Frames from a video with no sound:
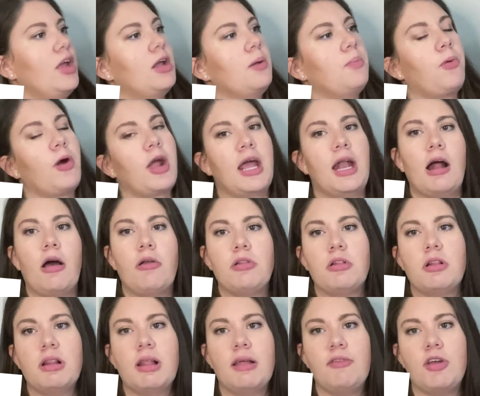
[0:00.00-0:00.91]
we could bring it out
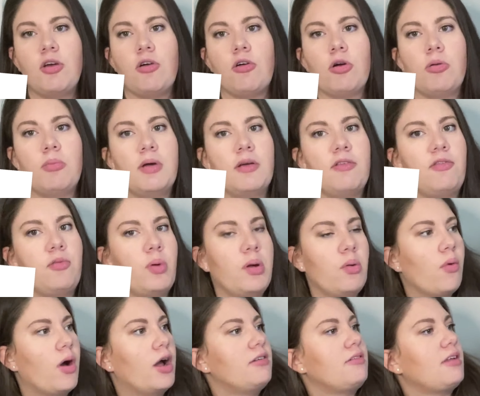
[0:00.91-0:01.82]
in the living room if
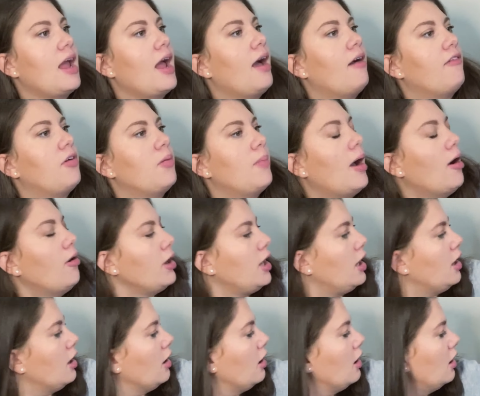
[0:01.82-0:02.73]
we want to have him out
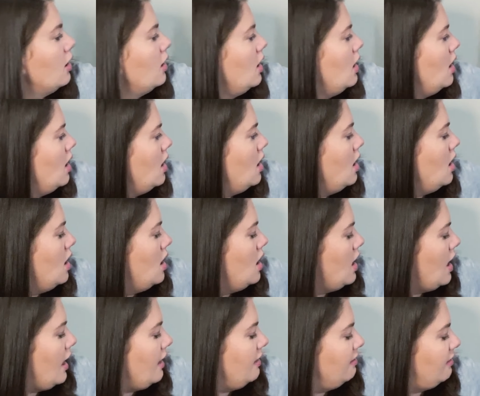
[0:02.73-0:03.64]
here
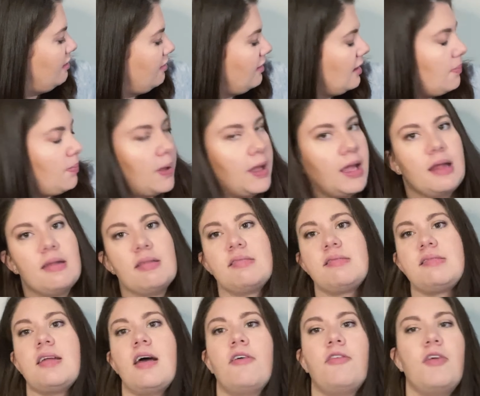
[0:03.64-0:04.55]
and sleeping
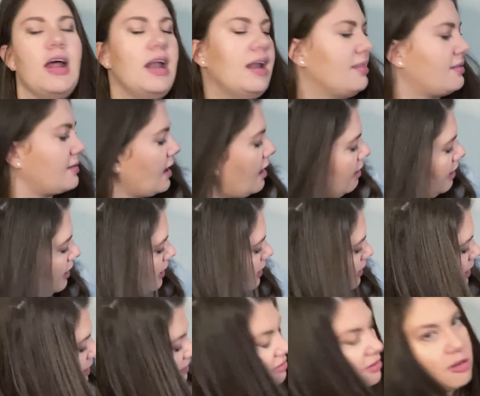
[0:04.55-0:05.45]
and stuff. And it's got like
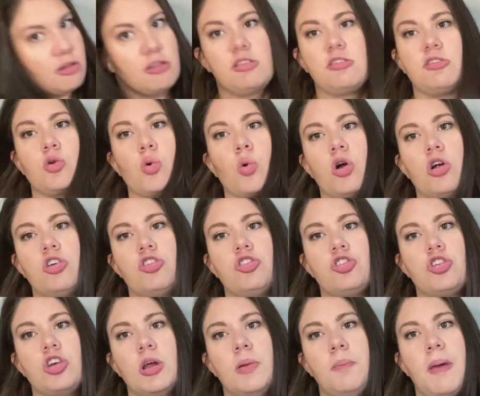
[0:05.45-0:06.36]
a nice little
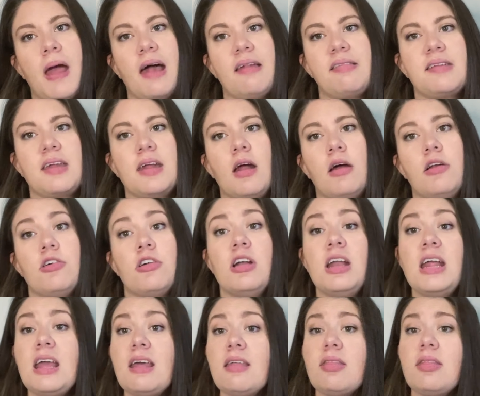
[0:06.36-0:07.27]
storage basket
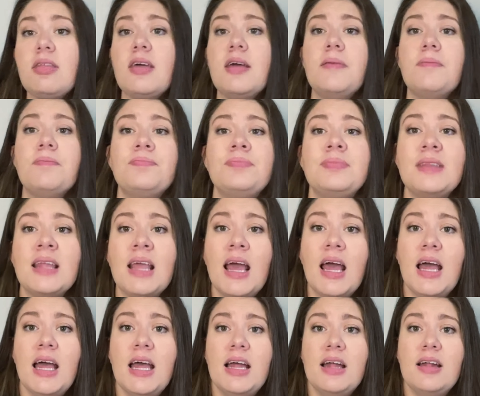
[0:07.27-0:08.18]
underneath.
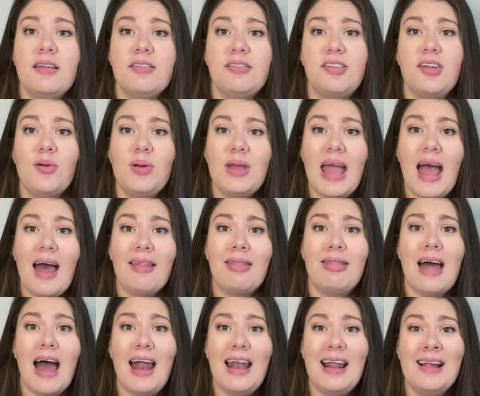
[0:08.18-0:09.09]
So
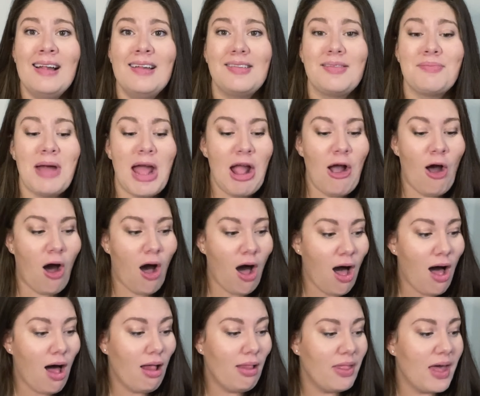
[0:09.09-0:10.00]
yeah, that is my
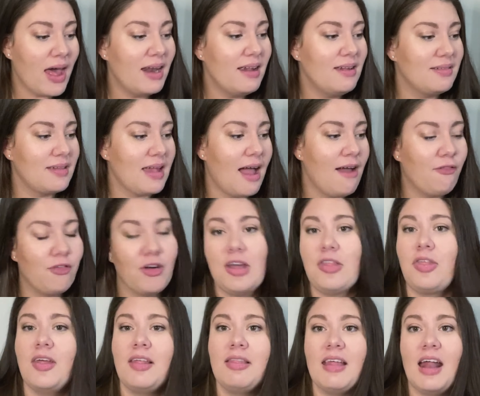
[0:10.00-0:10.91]
haul. That is
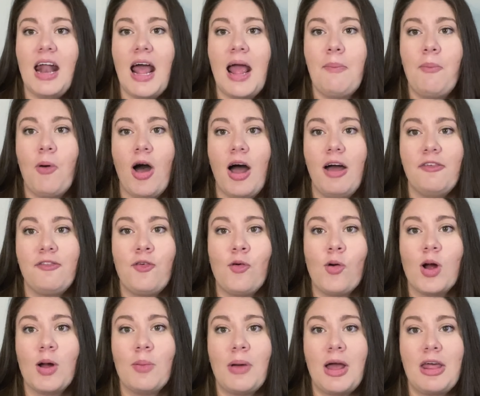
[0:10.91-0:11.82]
everything that I bought
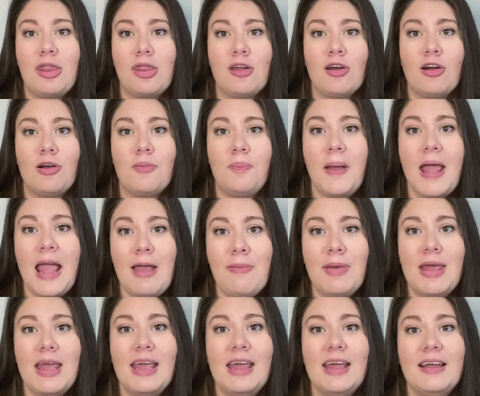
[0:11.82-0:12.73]
for my third
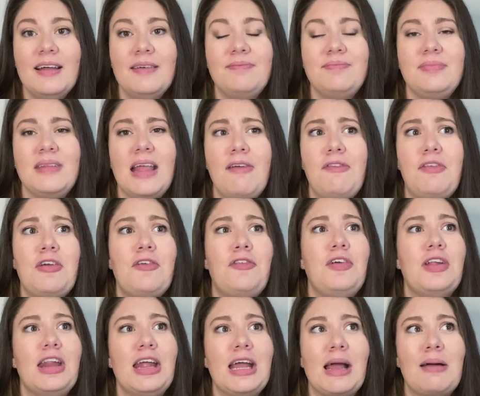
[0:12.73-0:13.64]
baby. If you
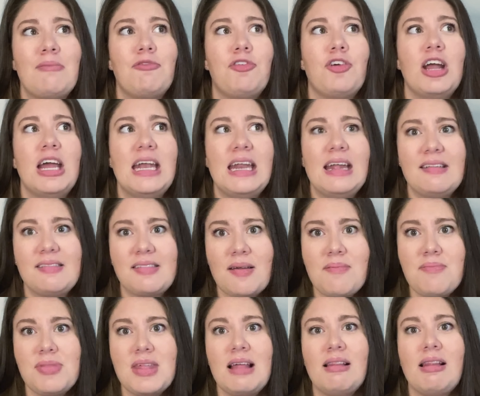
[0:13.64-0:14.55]
feel like I'm forgetting
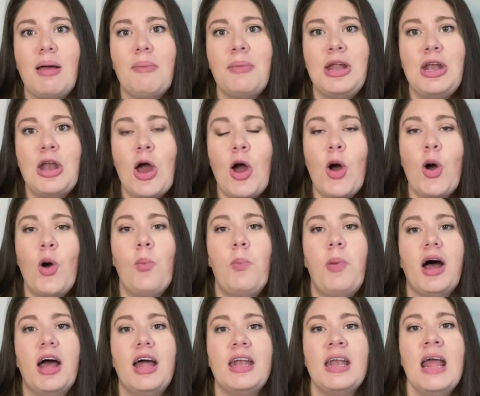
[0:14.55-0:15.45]
something, let me know.
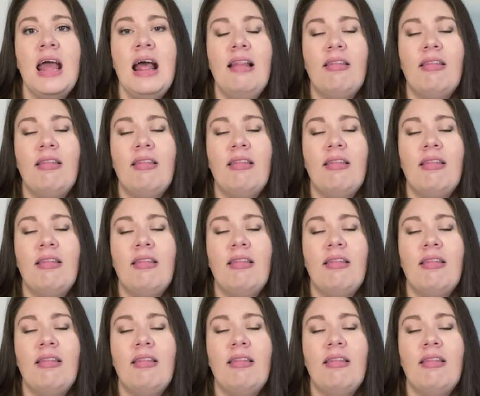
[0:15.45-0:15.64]
But